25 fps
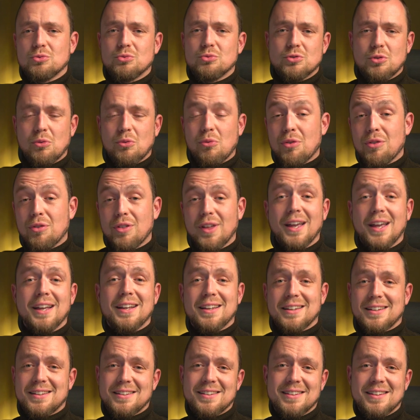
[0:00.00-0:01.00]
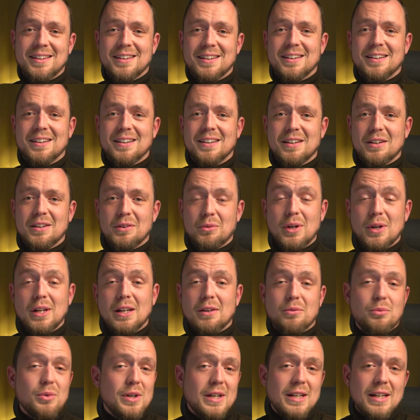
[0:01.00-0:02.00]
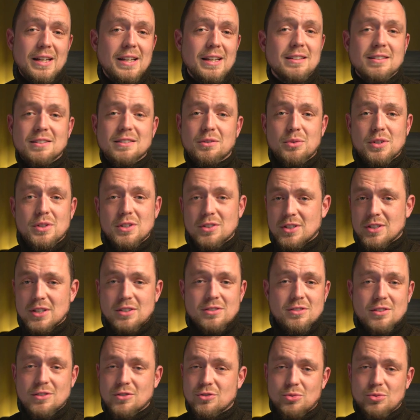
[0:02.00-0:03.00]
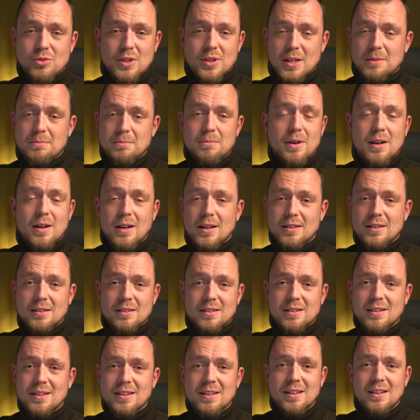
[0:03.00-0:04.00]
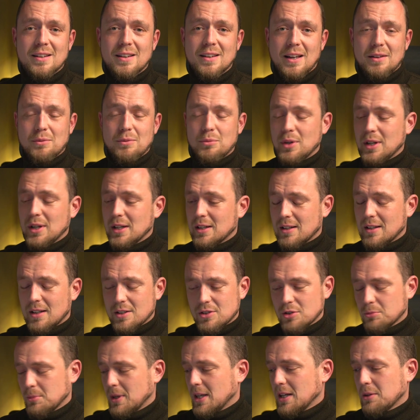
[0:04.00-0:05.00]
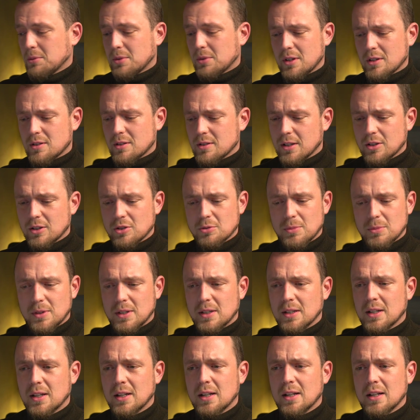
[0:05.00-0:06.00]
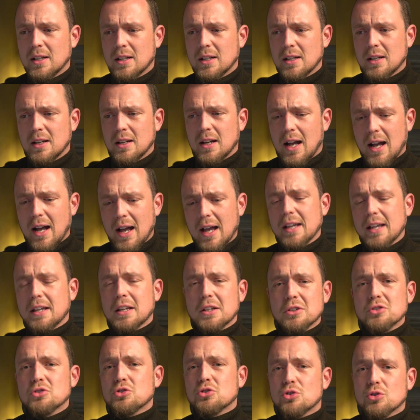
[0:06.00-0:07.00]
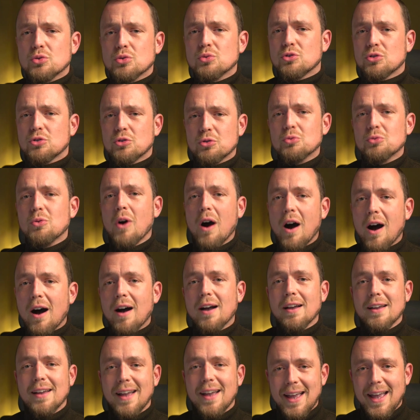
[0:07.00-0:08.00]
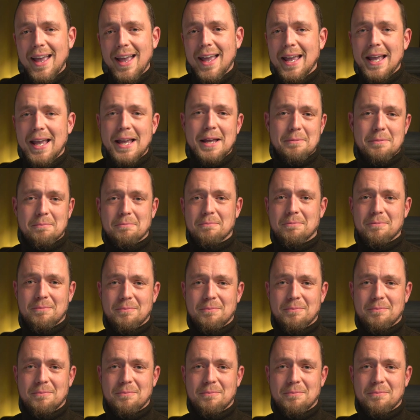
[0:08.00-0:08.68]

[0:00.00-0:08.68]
So thank it. Really release the resistance to that mind and realize no matter what it tells me, I can choose who I am.